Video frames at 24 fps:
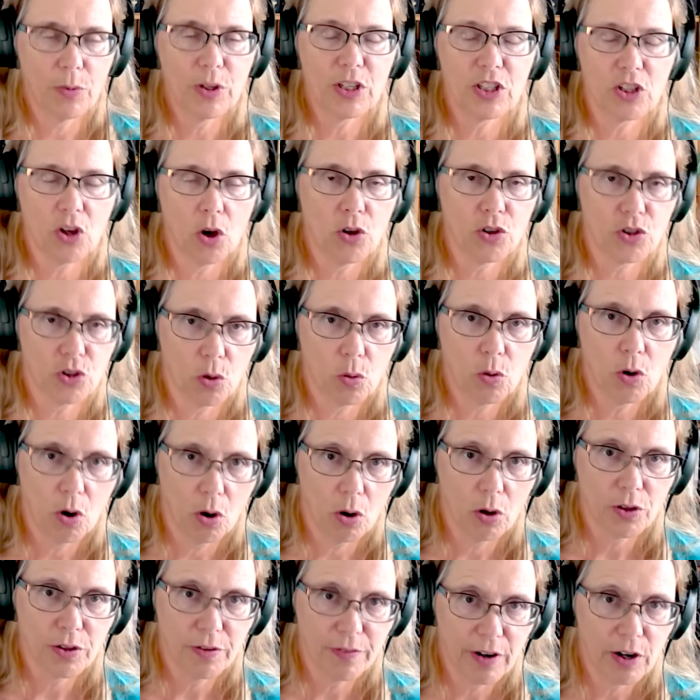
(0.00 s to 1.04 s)
was also
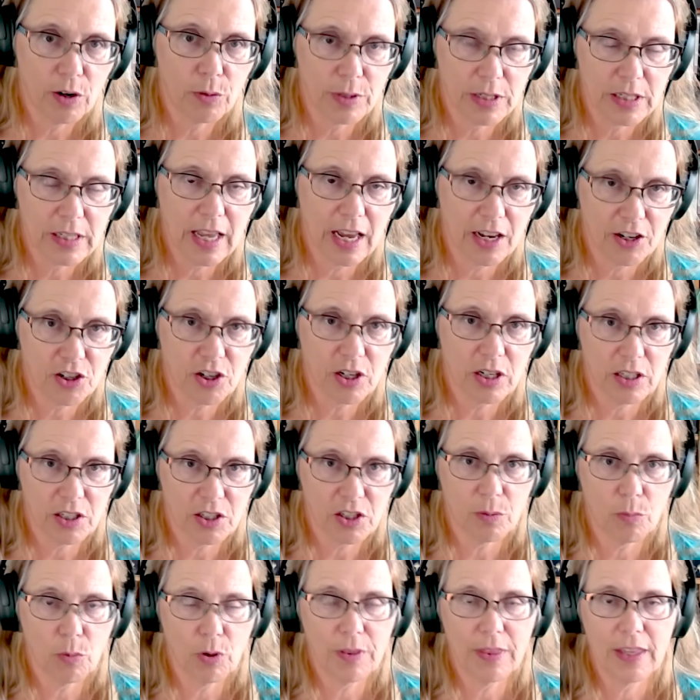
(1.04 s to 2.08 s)
called Faroese
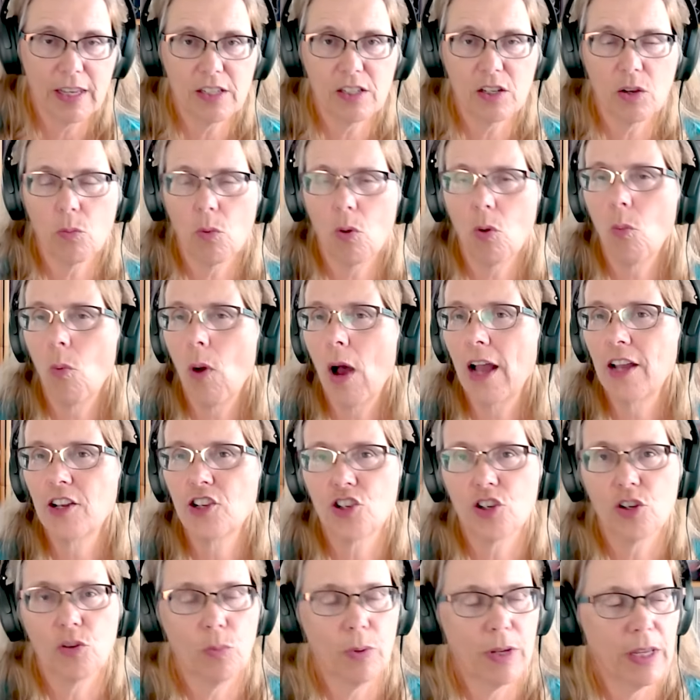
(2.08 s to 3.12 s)
nationalism, where they said, well, why
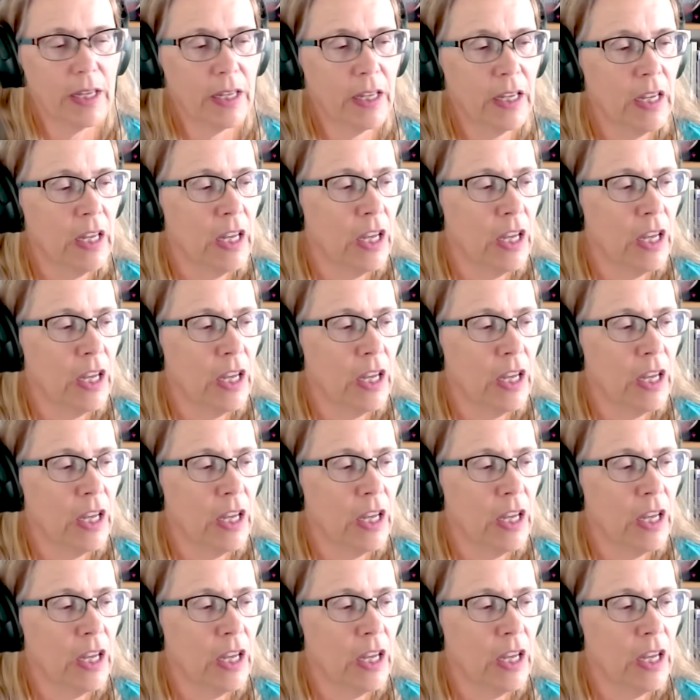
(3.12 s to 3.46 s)
should we,